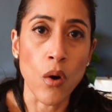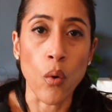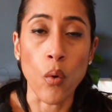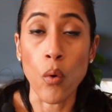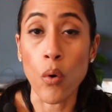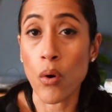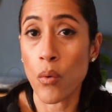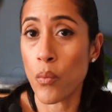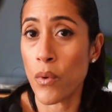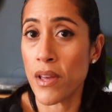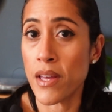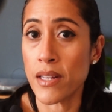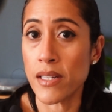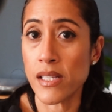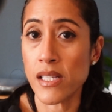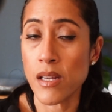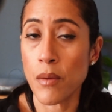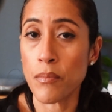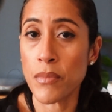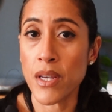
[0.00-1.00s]
or when
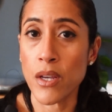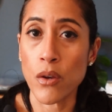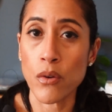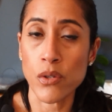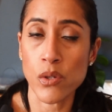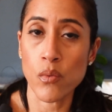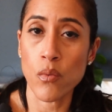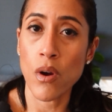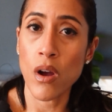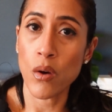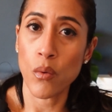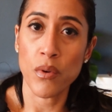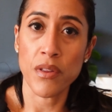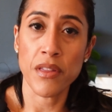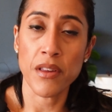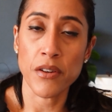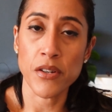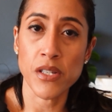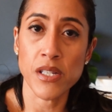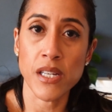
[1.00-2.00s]
something goes wrong with
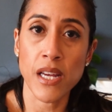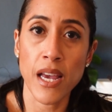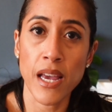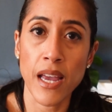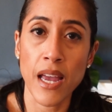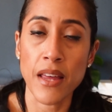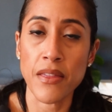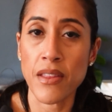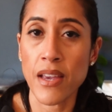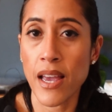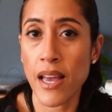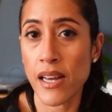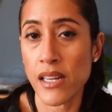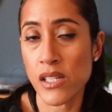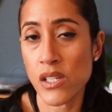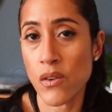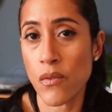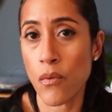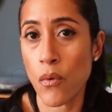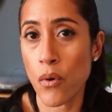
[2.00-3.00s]
their stay and they
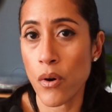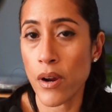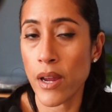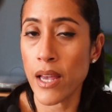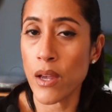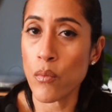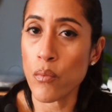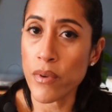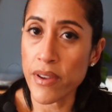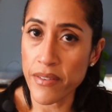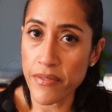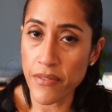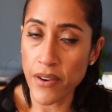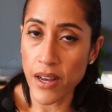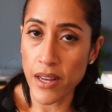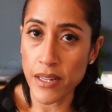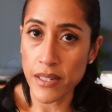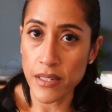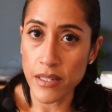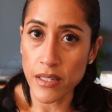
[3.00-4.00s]
ask for a
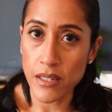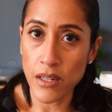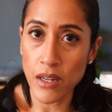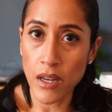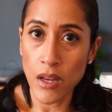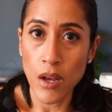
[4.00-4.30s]
refund